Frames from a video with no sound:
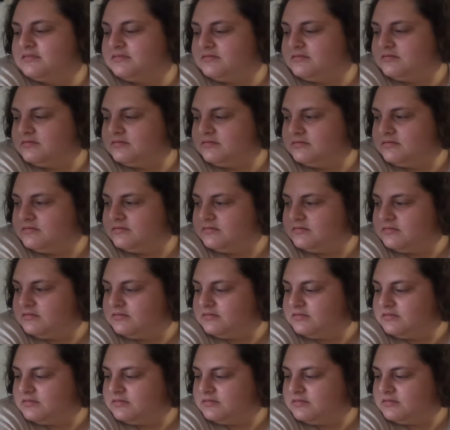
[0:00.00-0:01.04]

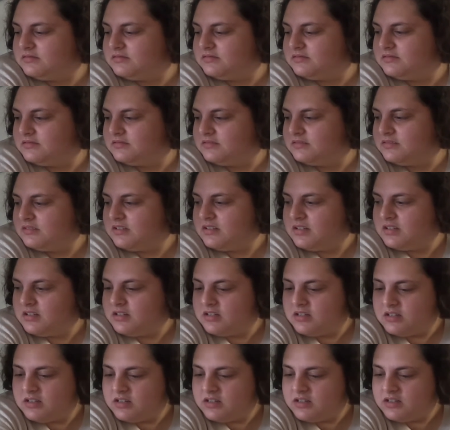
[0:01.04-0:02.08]

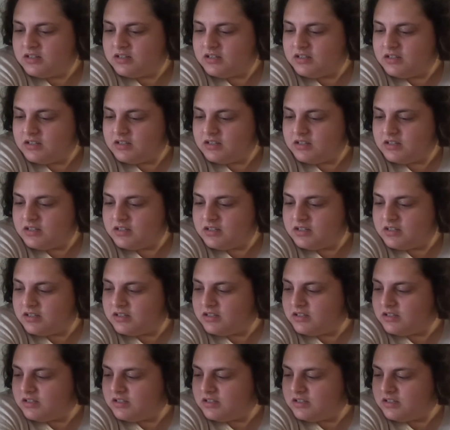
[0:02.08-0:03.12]

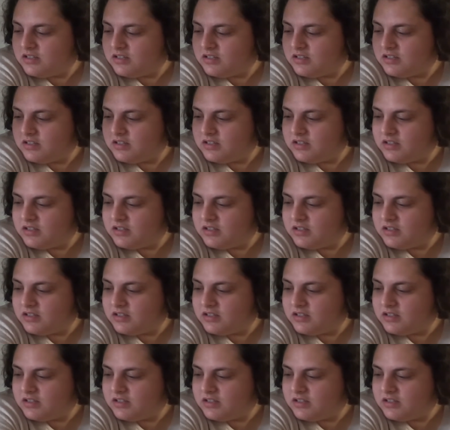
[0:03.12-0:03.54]
This person isn't speaking.